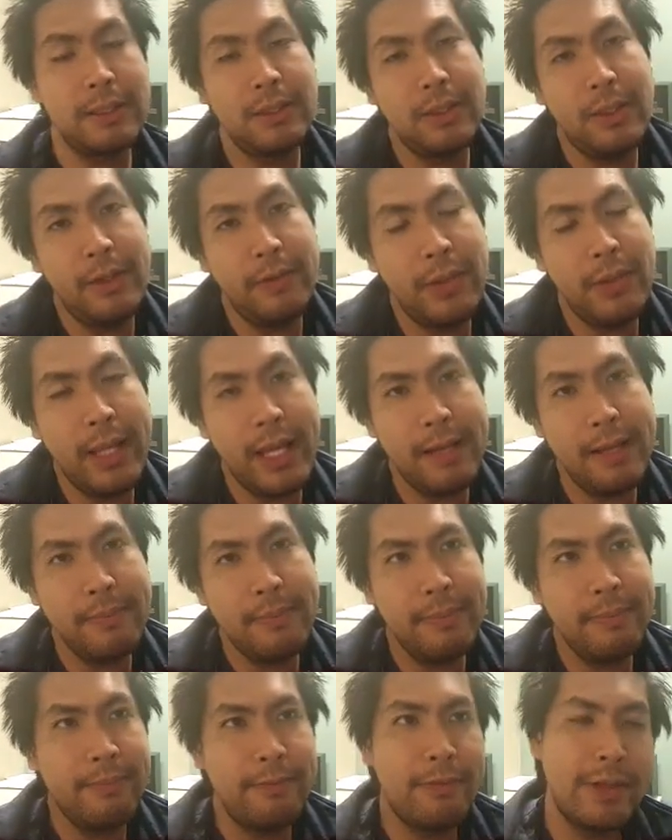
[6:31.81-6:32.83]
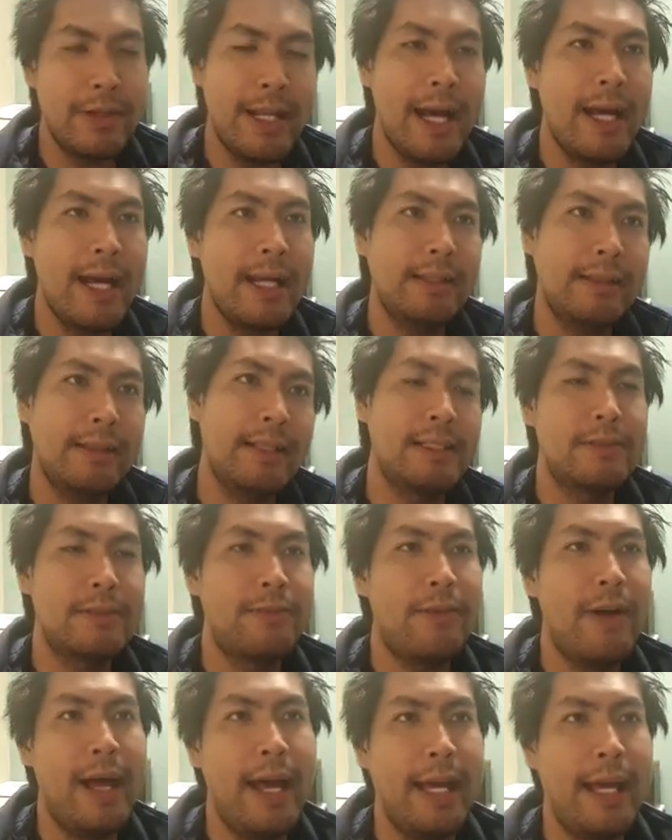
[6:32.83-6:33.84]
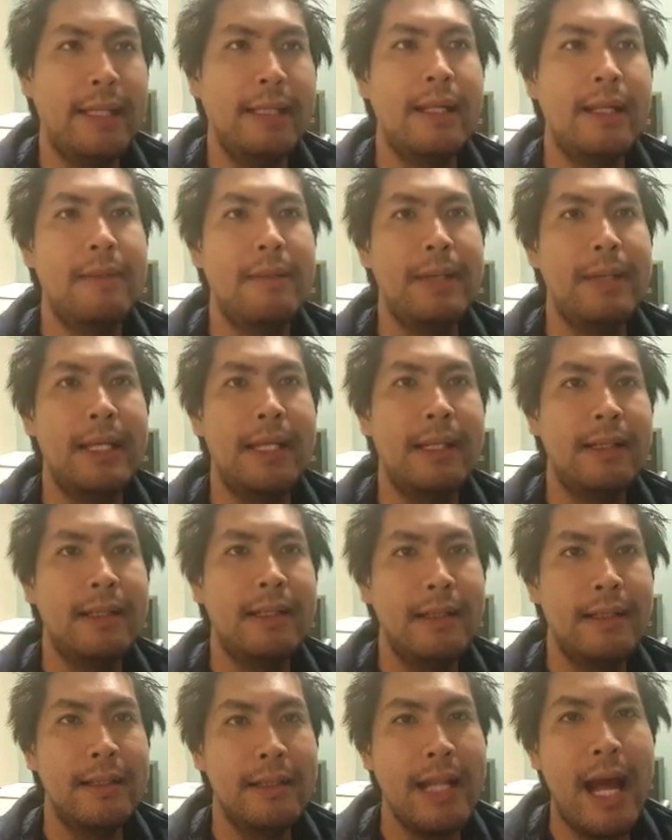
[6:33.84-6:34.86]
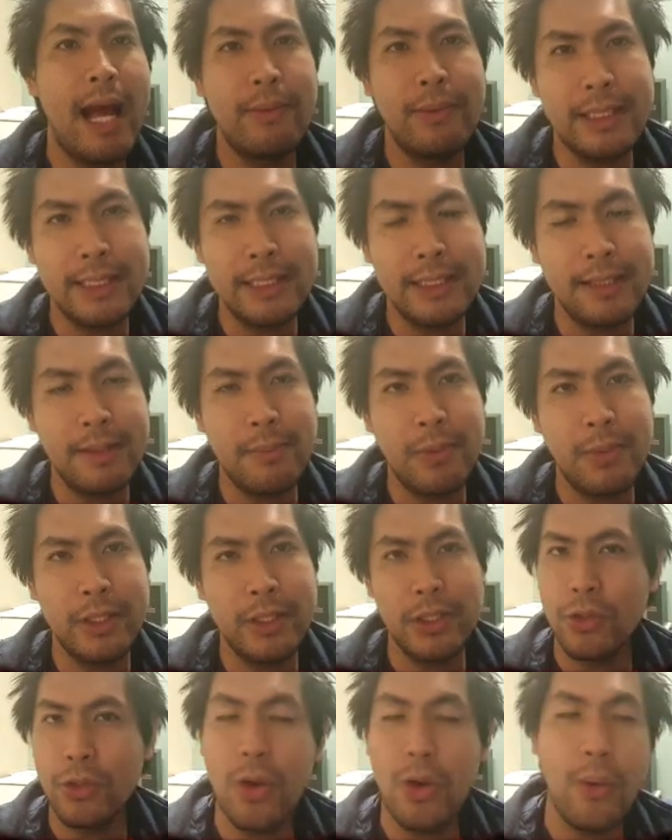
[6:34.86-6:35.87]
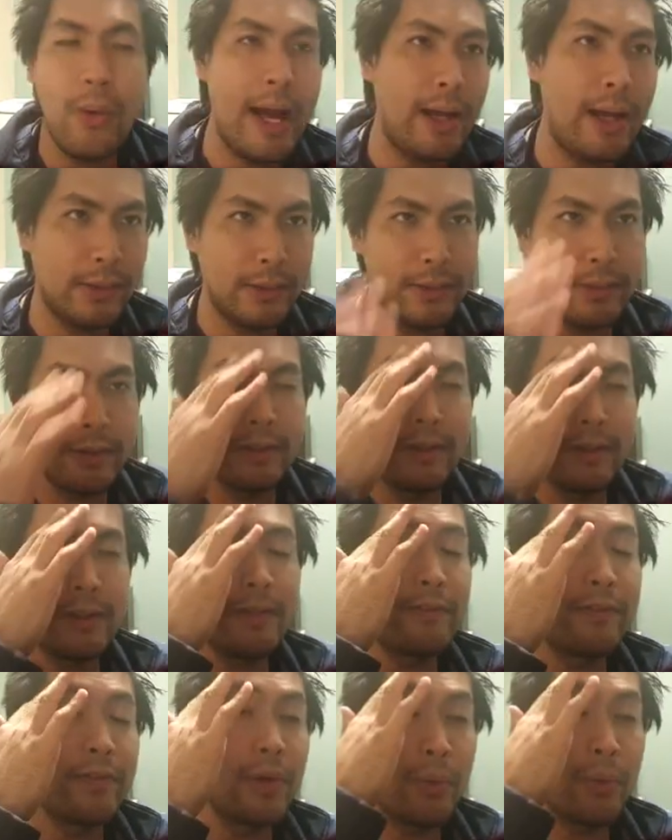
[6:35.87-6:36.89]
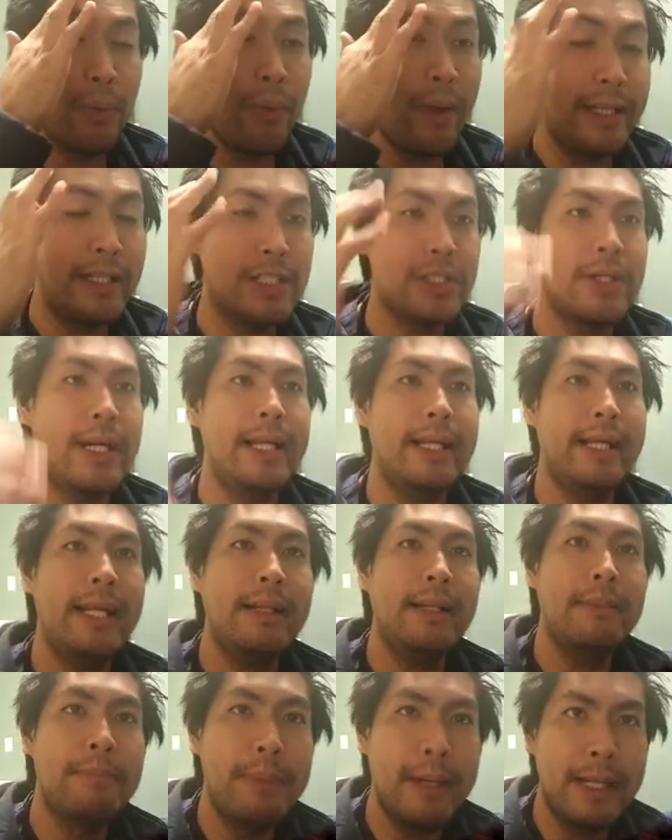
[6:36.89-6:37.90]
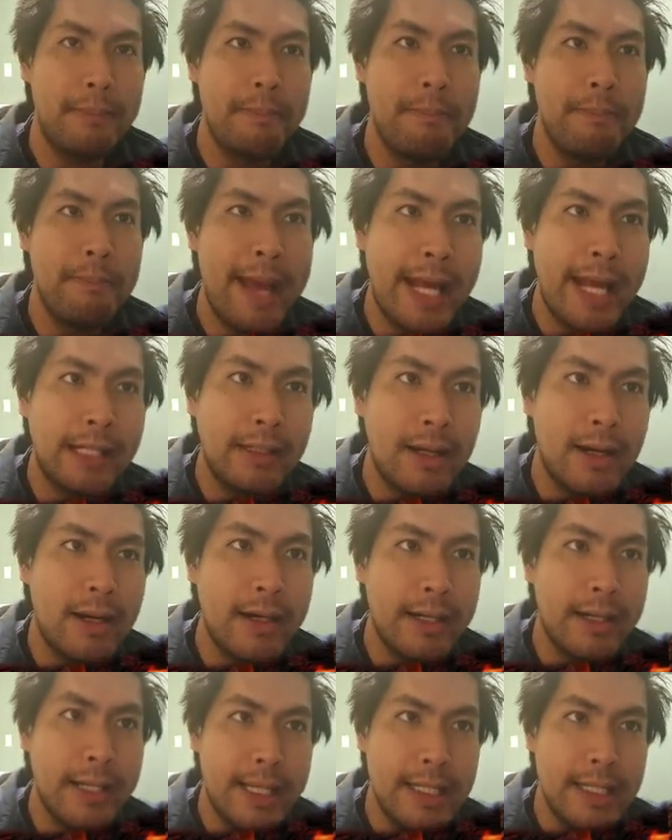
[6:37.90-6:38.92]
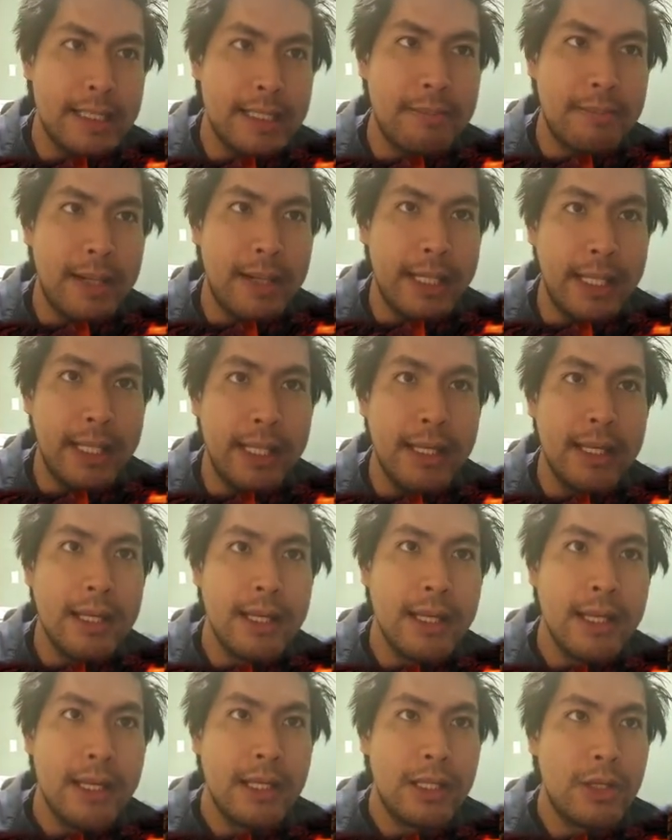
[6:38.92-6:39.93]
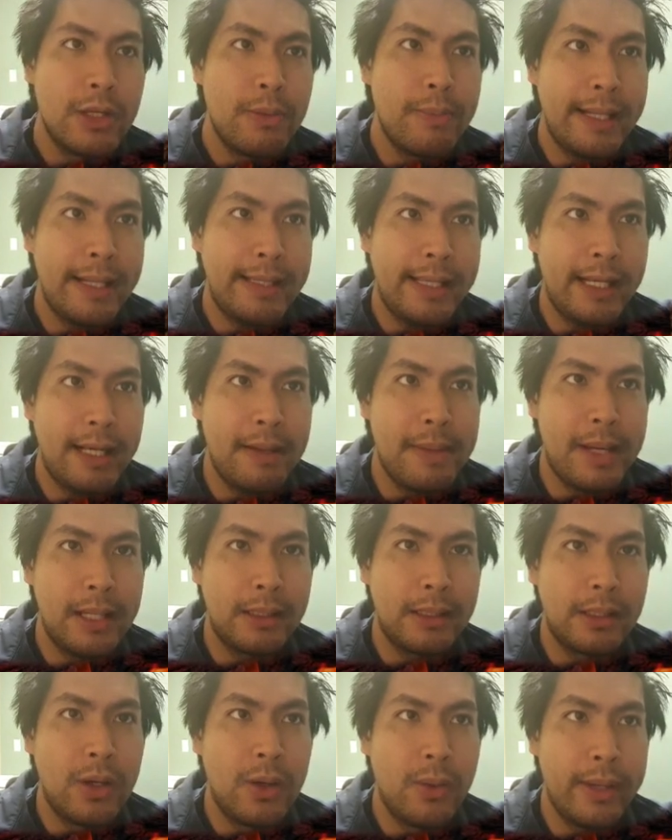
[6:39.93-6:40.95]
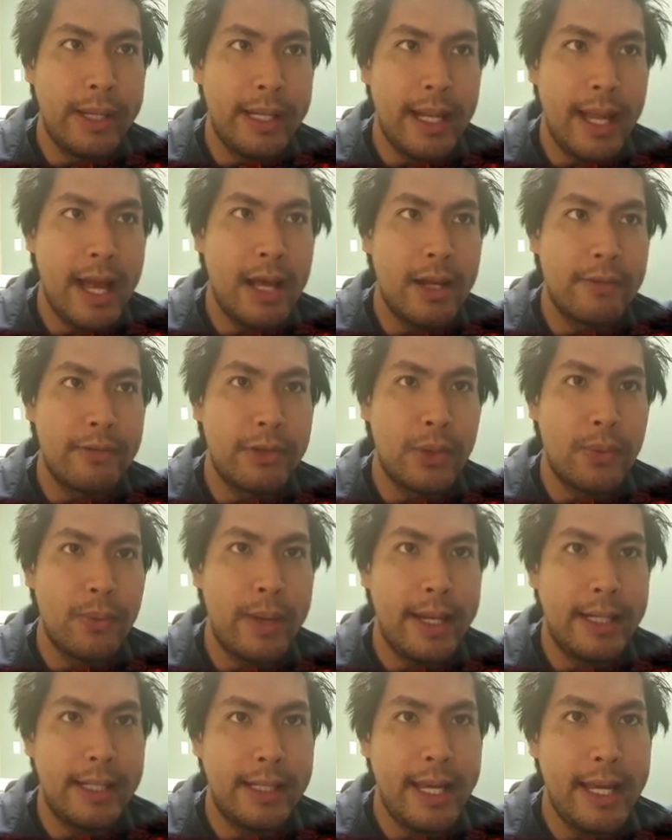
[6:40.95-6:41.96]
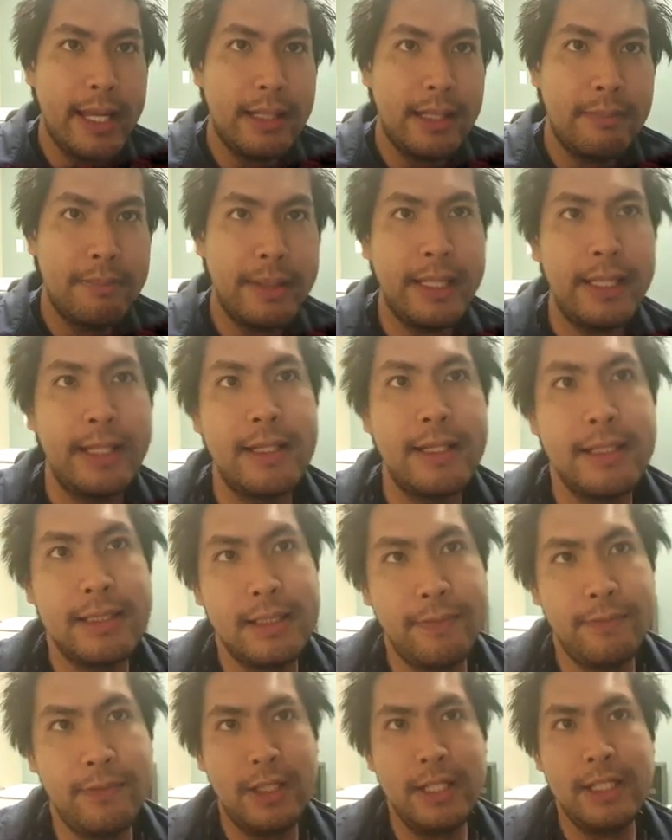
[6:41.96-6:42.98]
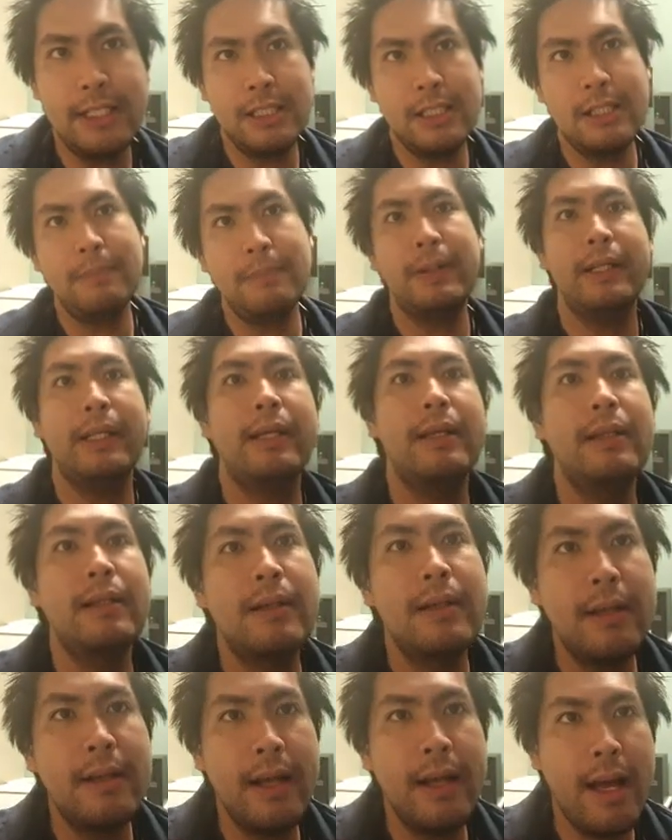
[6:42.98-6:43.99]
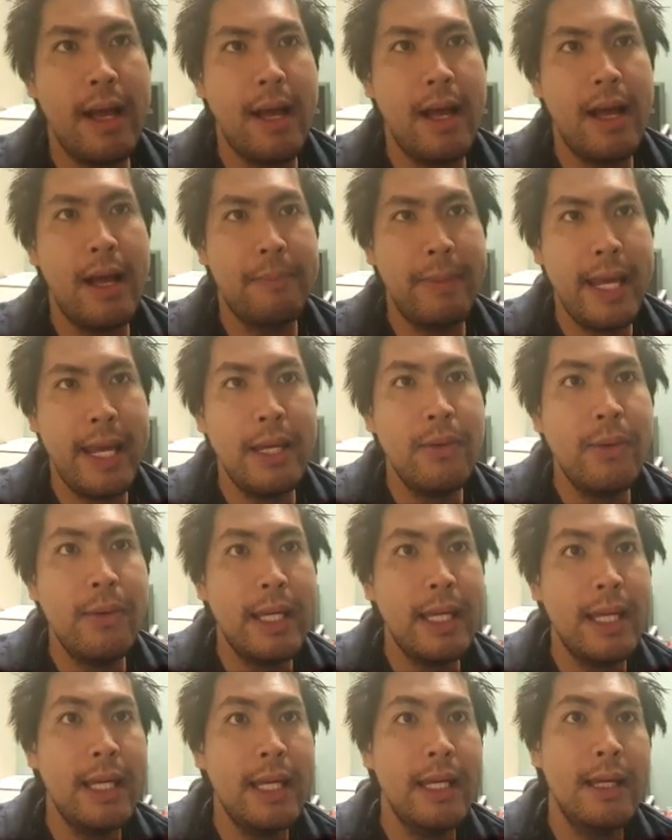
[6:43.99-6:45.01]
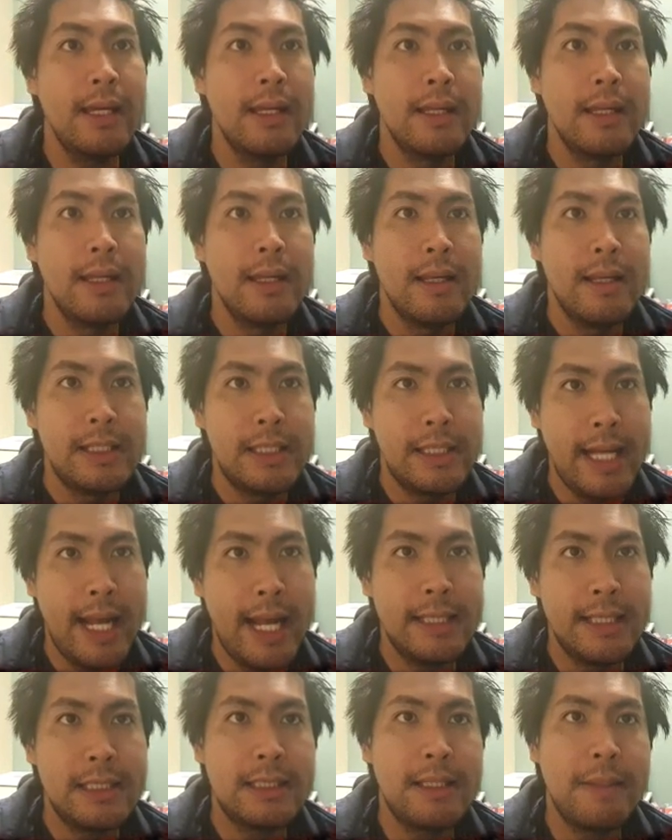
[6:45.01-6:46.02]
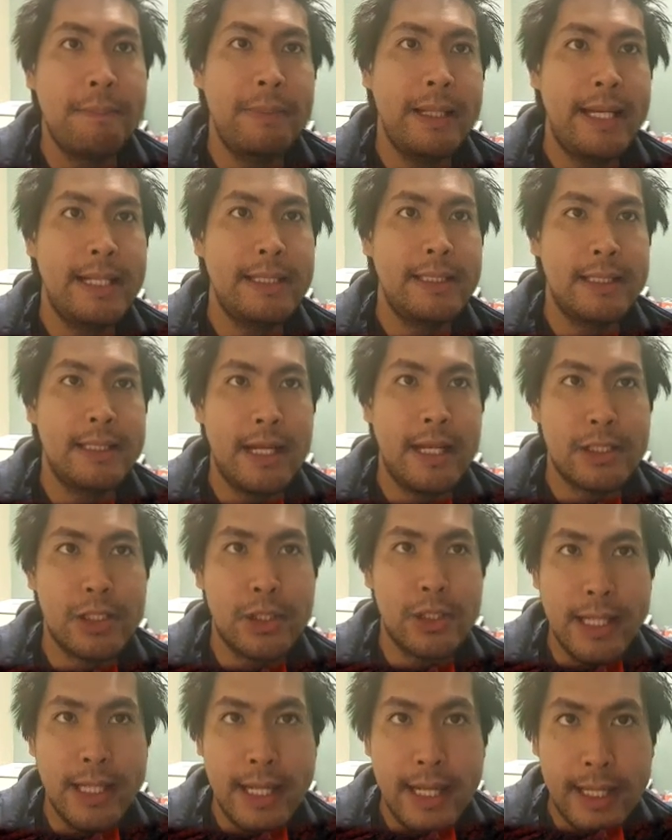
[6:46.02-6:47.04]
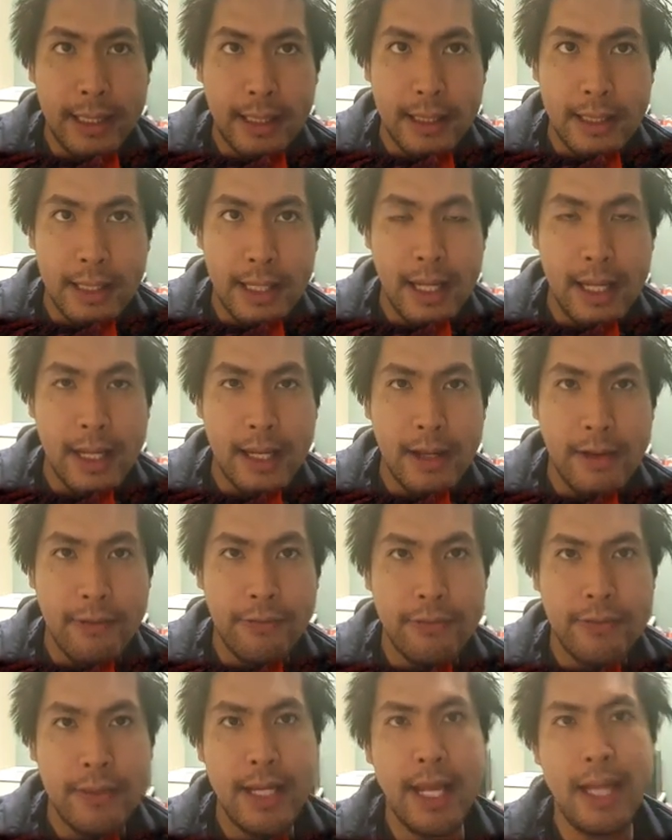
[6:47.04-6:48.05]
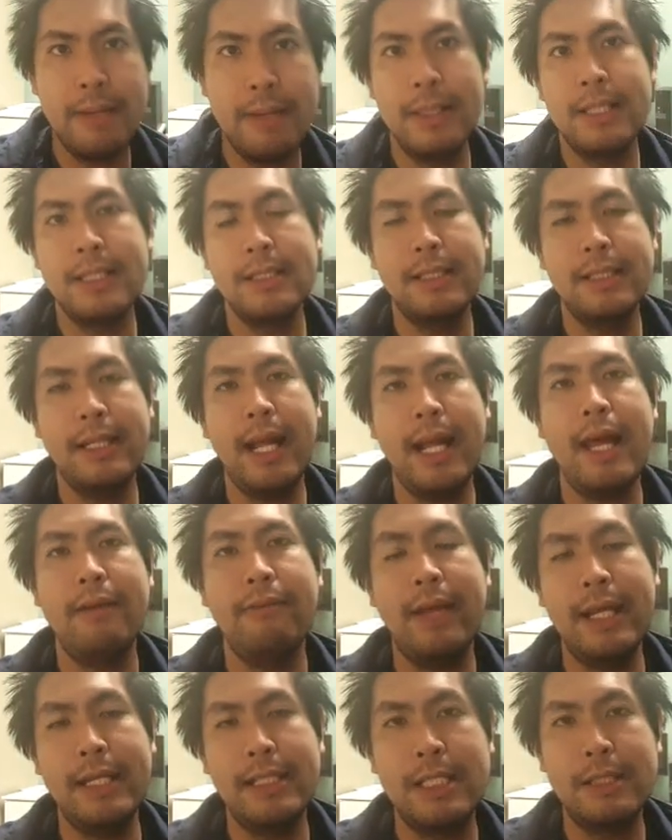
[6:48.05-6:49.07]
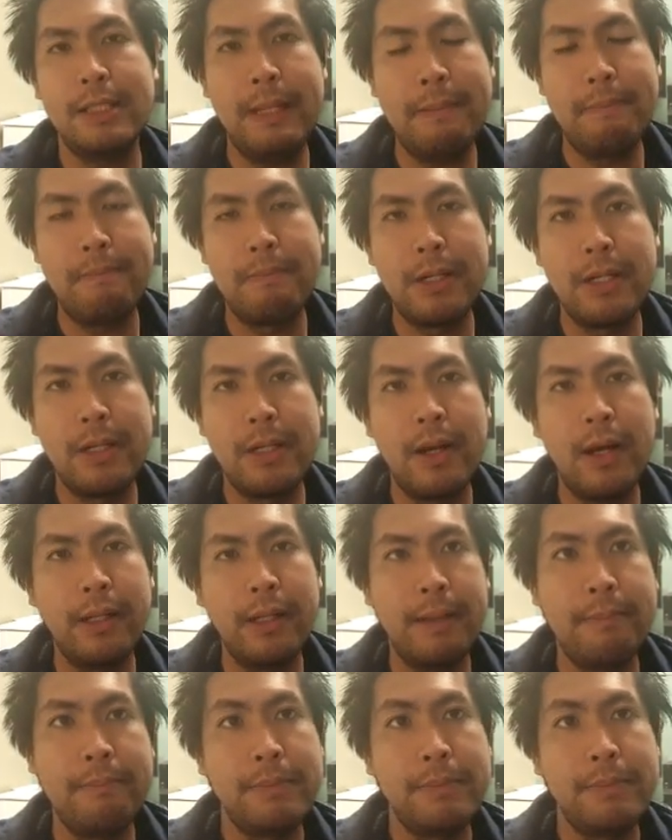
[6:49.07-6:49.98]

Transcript: So if you get him for that, that's fine. I mean, not really someone you go out your way to try to get, but Magnar is somebody you might think about going out of your way to get because of this in particular. AoE, chance to place an extra hit if the enemy doesn't have HP burn on them.